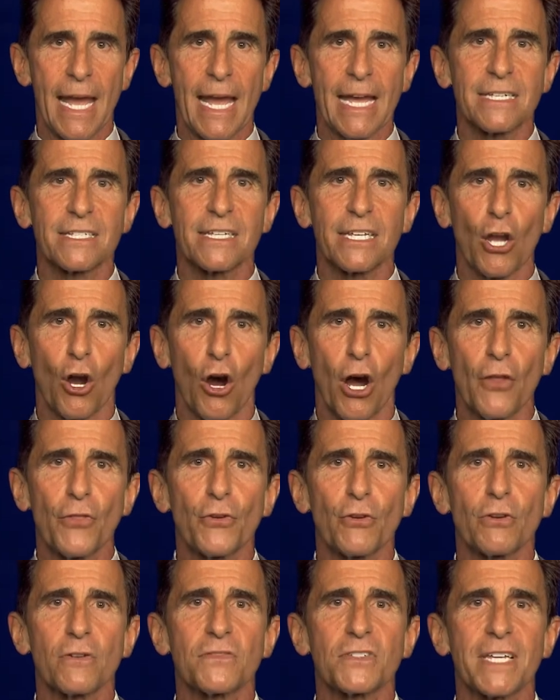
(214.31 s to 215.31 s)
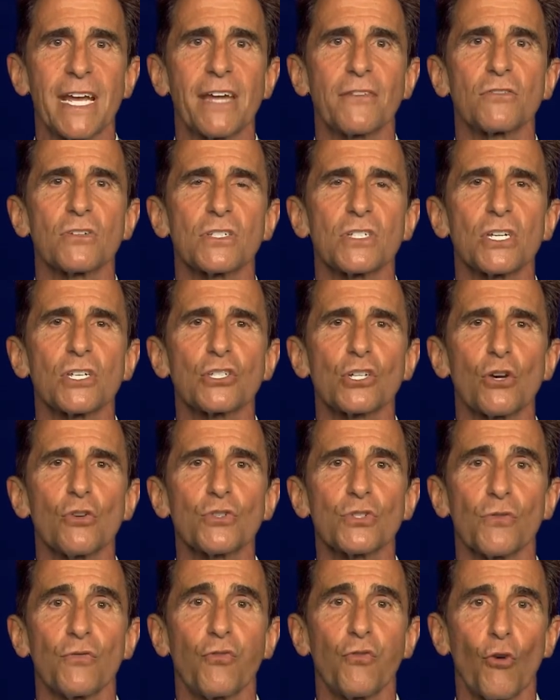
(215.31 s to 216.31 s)
As the author of San
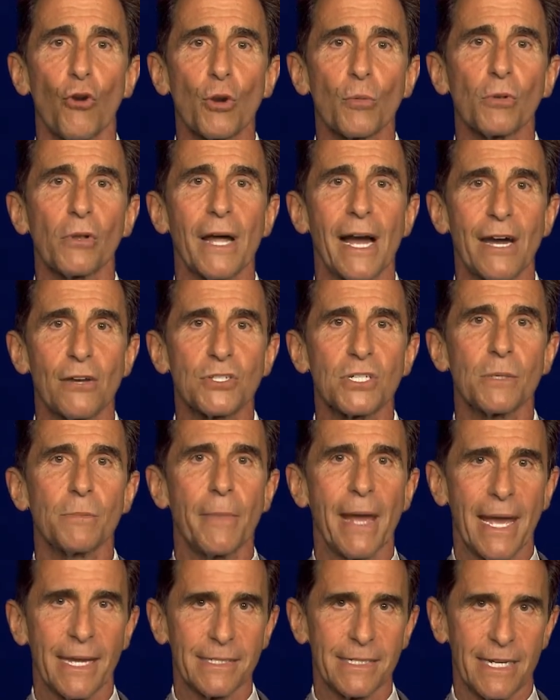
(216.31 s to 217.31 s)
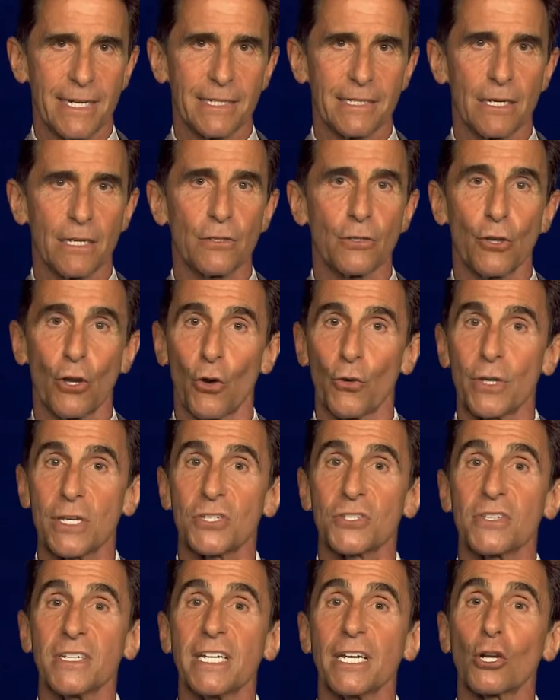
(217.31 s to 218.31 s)
Francisco's affordable housing mandate, known
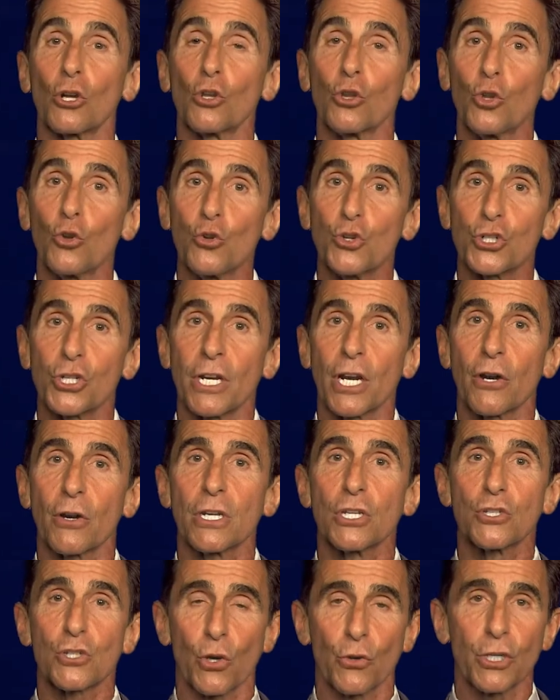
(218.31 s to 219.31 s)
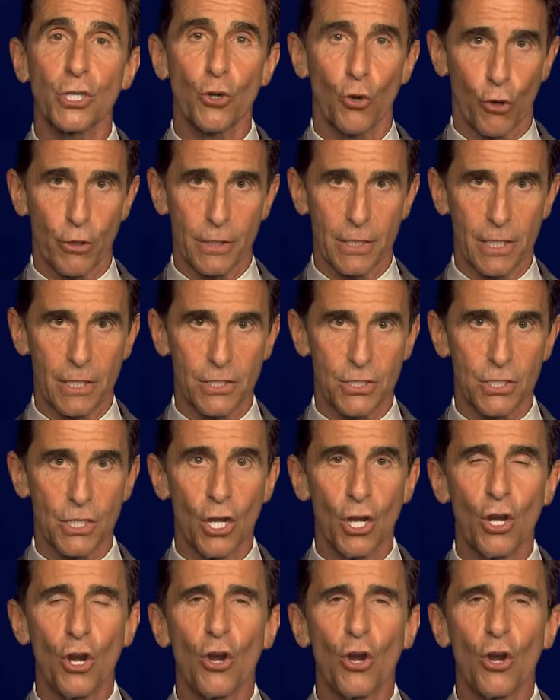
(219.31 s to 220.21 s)
as the Inclusionary Zoning Ordinance,